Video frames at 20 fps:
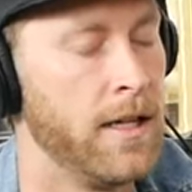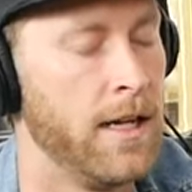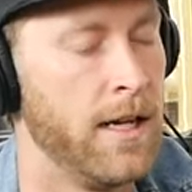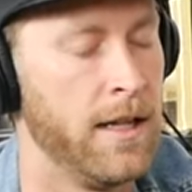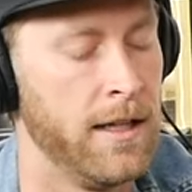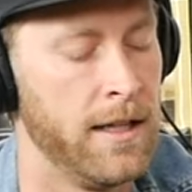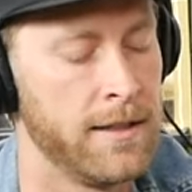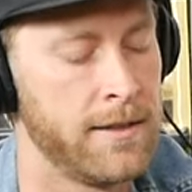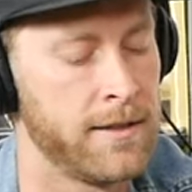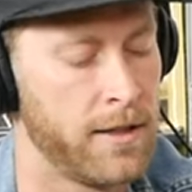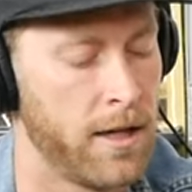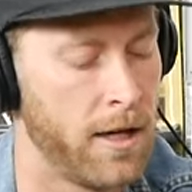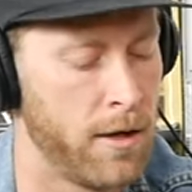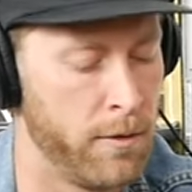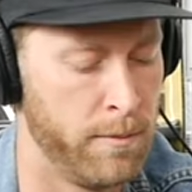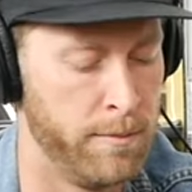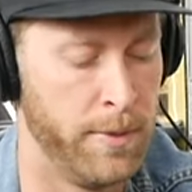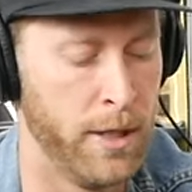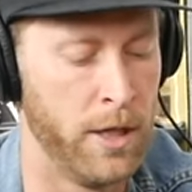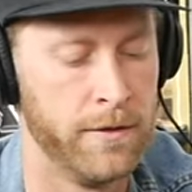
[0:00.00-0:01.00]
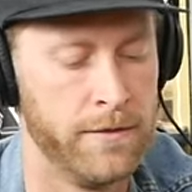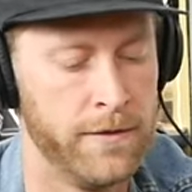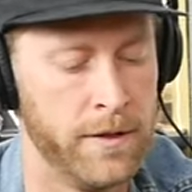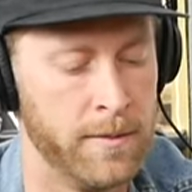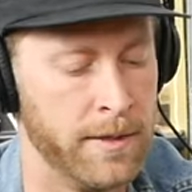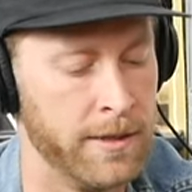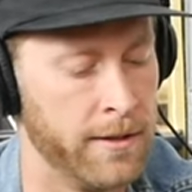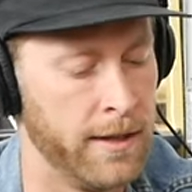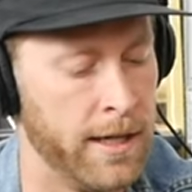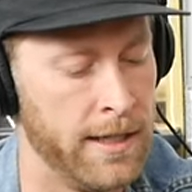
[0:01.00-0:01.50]
let's start with boat
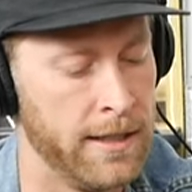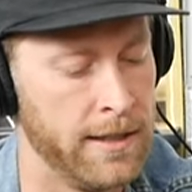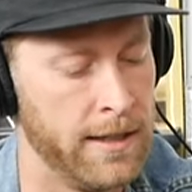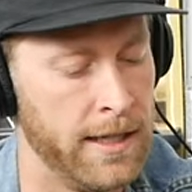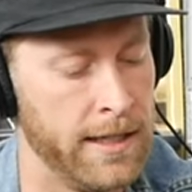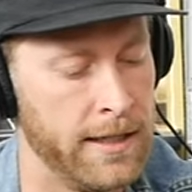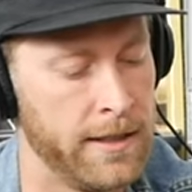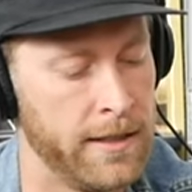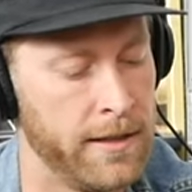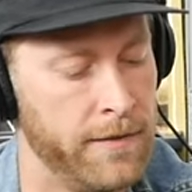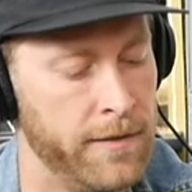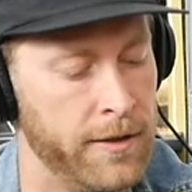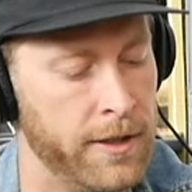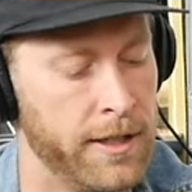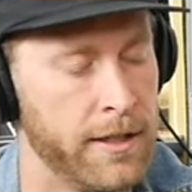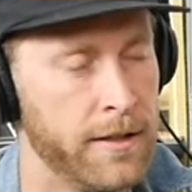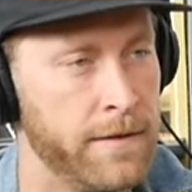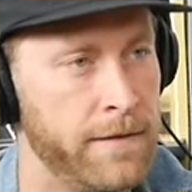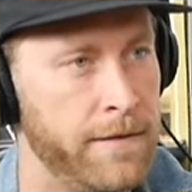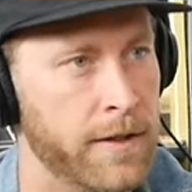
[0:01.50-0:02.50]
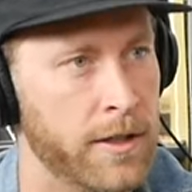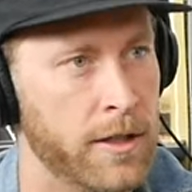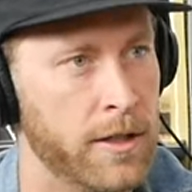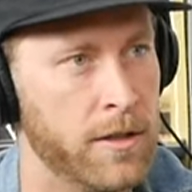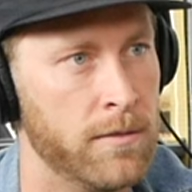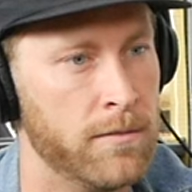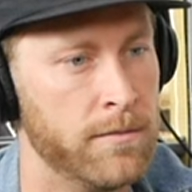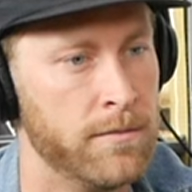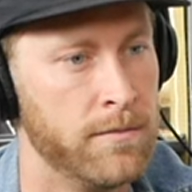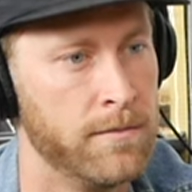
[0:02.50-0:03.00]
filming, right? Like, if you're going to
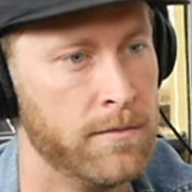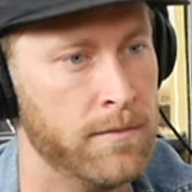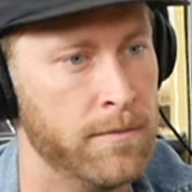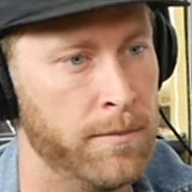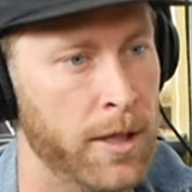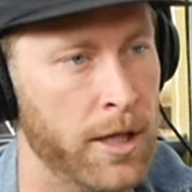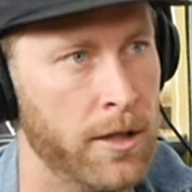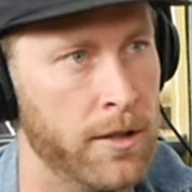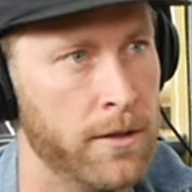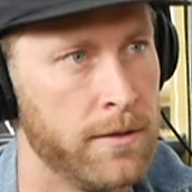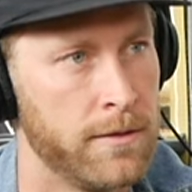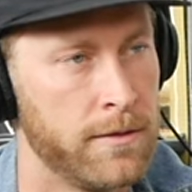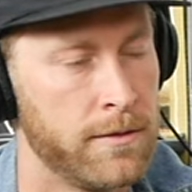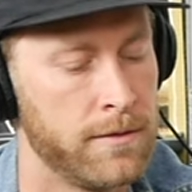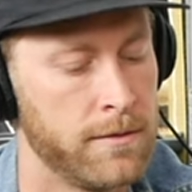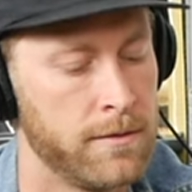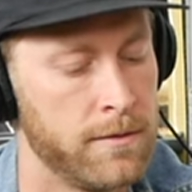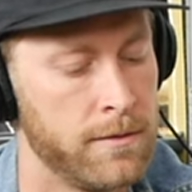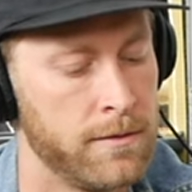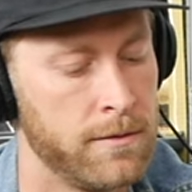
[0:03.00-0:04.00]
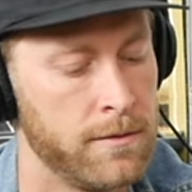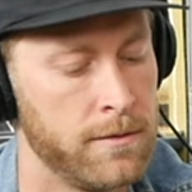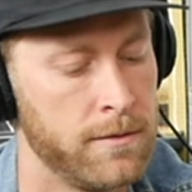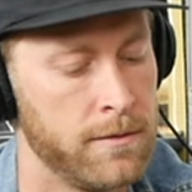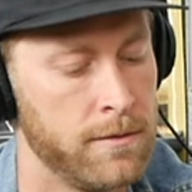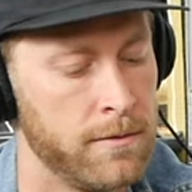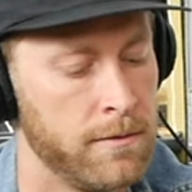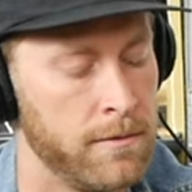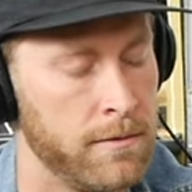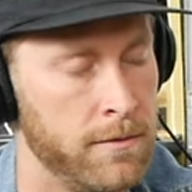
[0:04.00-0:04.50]
film boat,
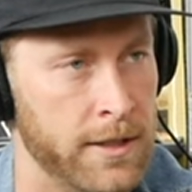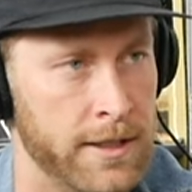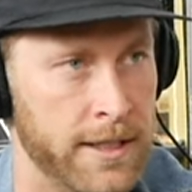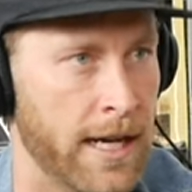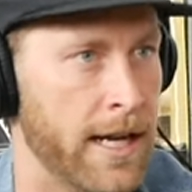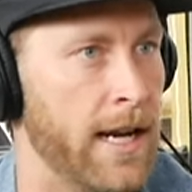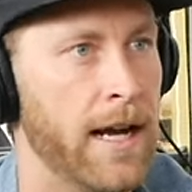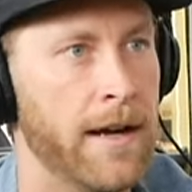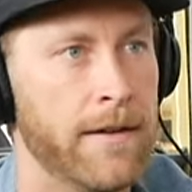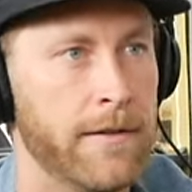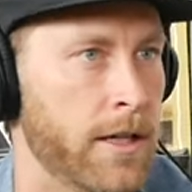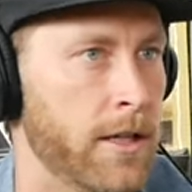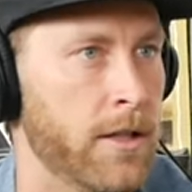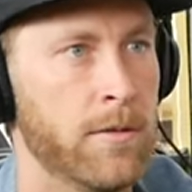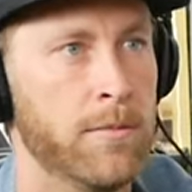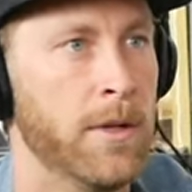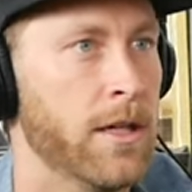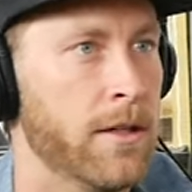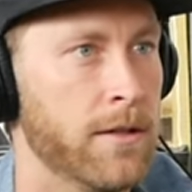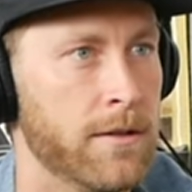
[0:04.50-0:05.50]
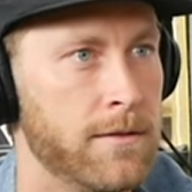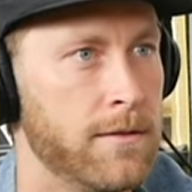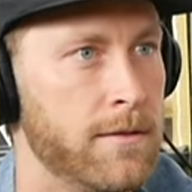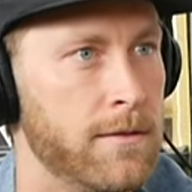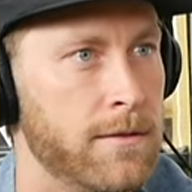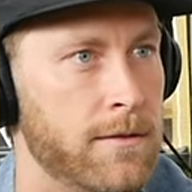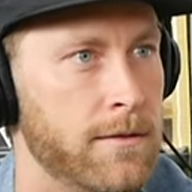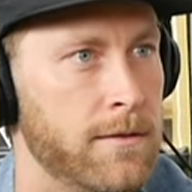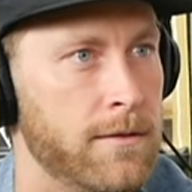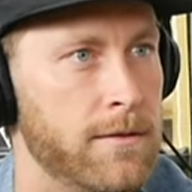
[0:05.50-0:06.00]
you got to have another boat.
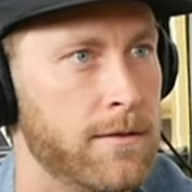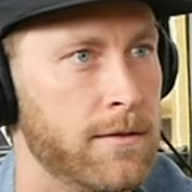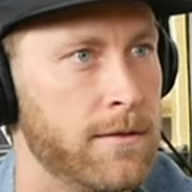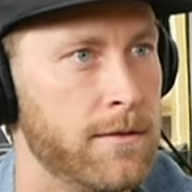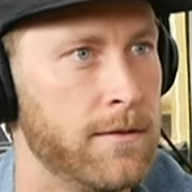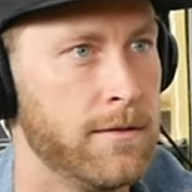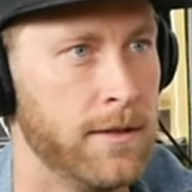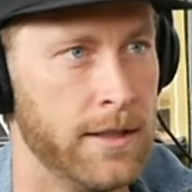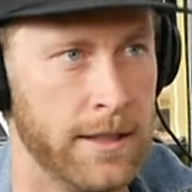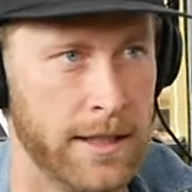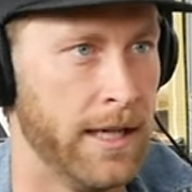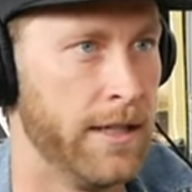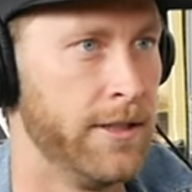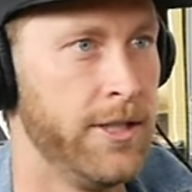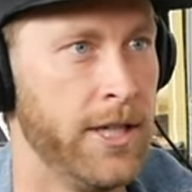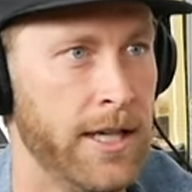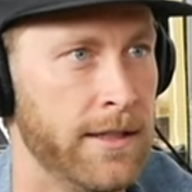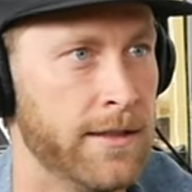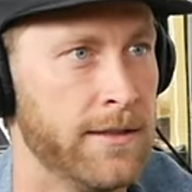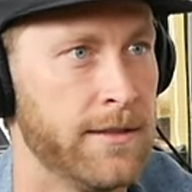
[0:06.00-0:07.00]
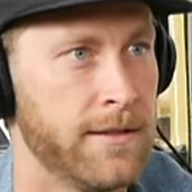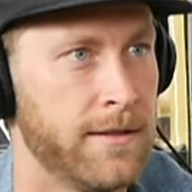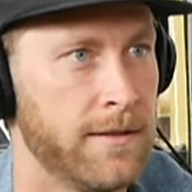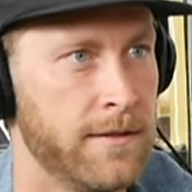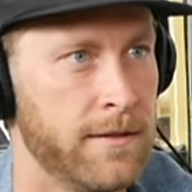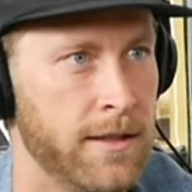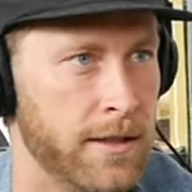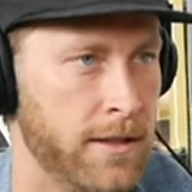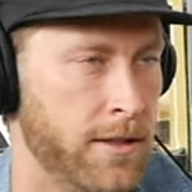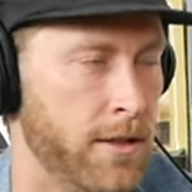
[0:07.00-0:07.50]
You got to chase.
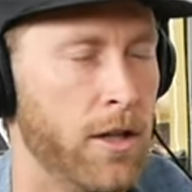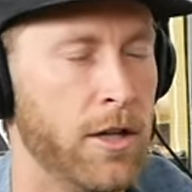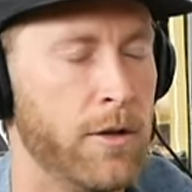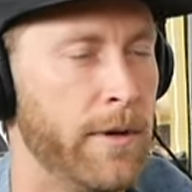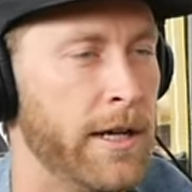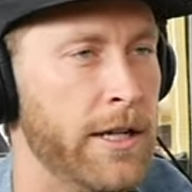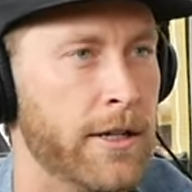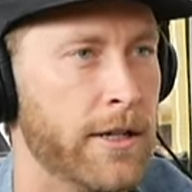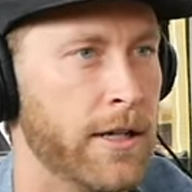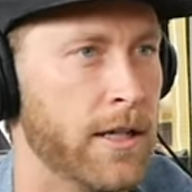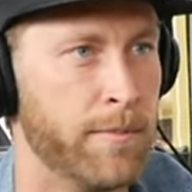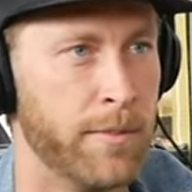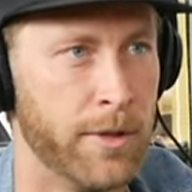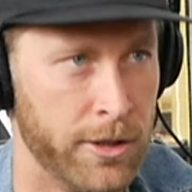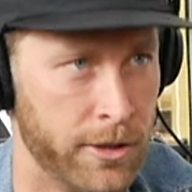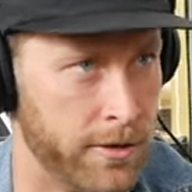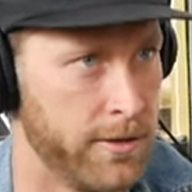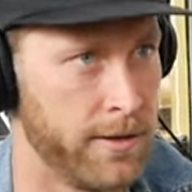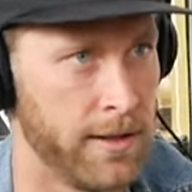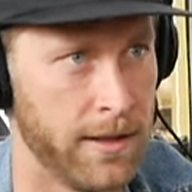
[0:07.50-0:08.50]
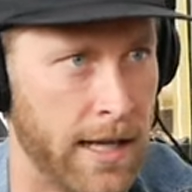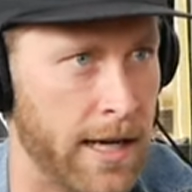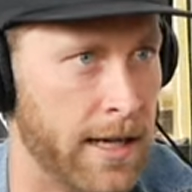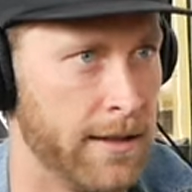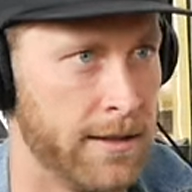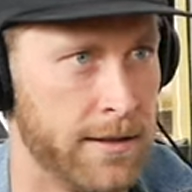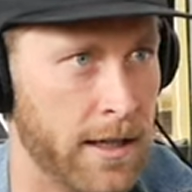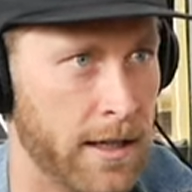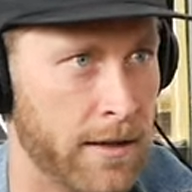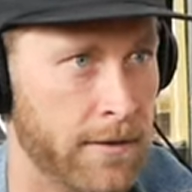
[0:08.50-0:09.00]
It's the only way you're going to produce a lot of
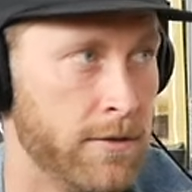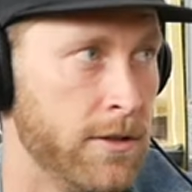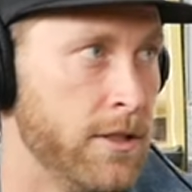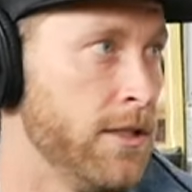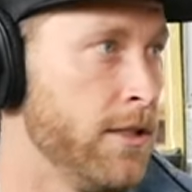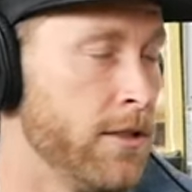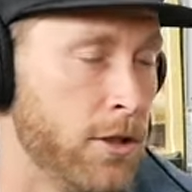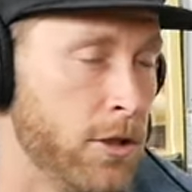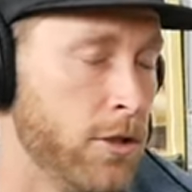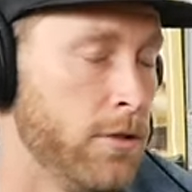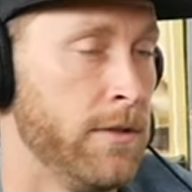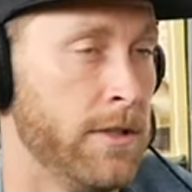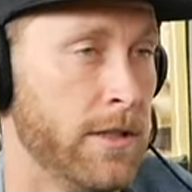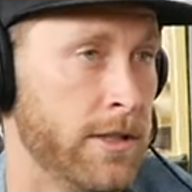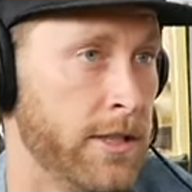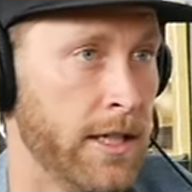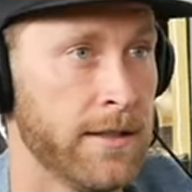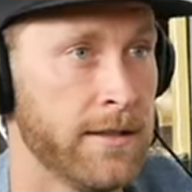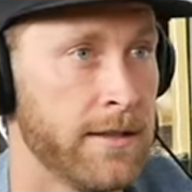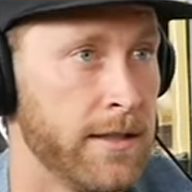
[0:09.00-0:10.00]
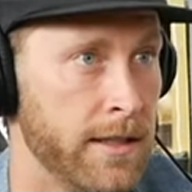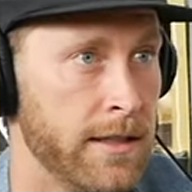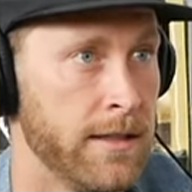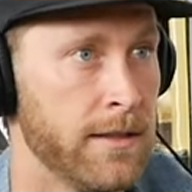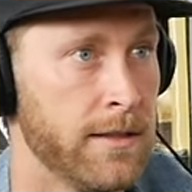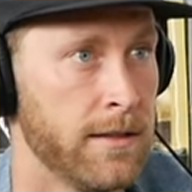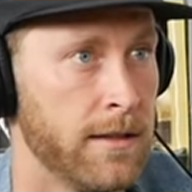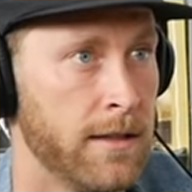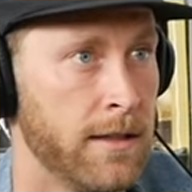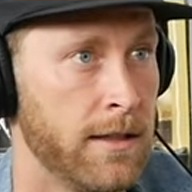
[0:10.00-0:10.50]
stuff. You can do it with a jet ski,
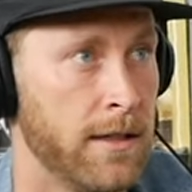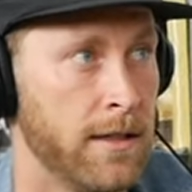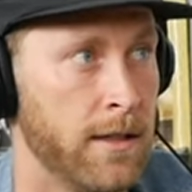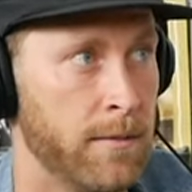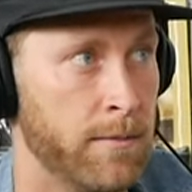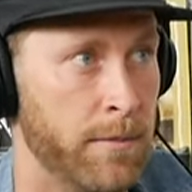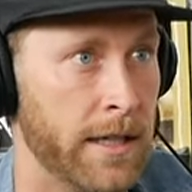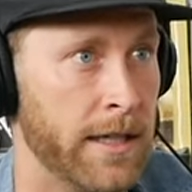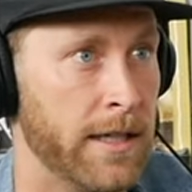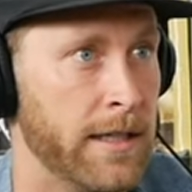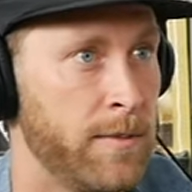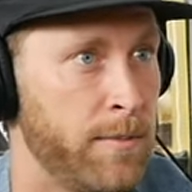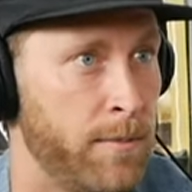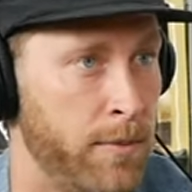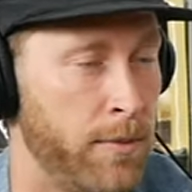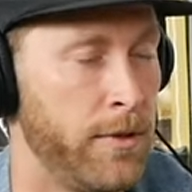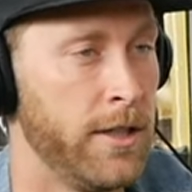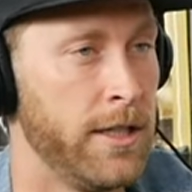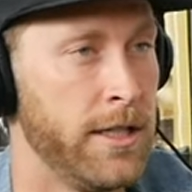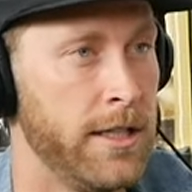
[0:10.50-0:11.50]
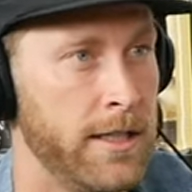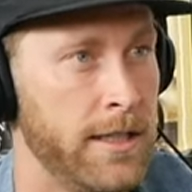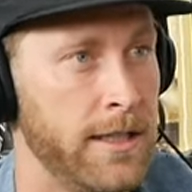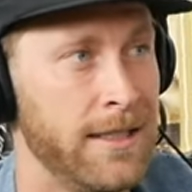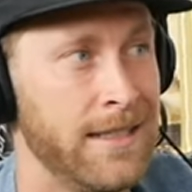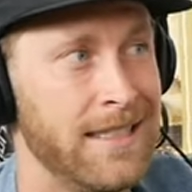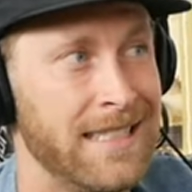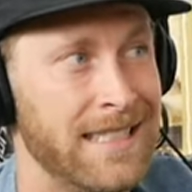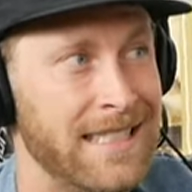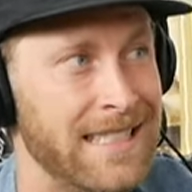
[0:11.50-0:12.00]
but it's
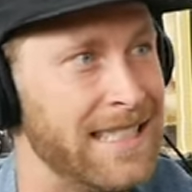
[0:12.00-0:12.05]
pretty,